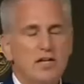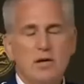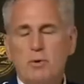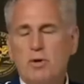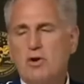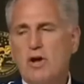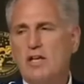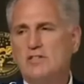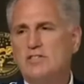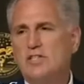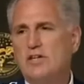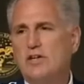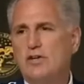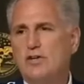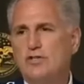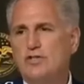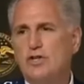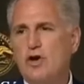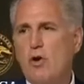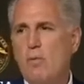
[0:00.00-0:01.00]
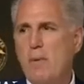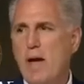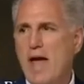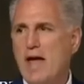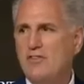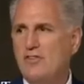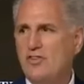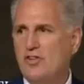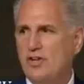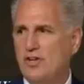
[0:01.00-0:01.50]
Democrat Senator Joe
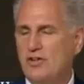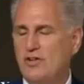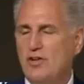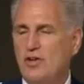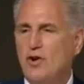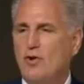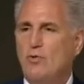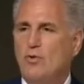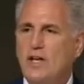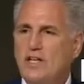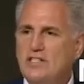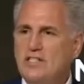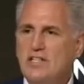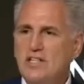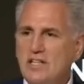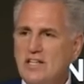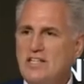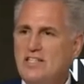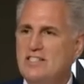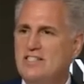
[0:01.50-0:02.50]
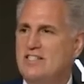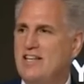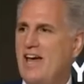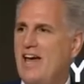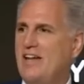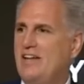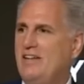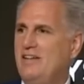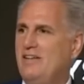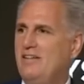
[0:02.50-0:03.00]
Manchin recently
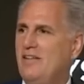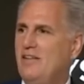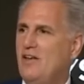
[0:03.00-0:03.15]
said,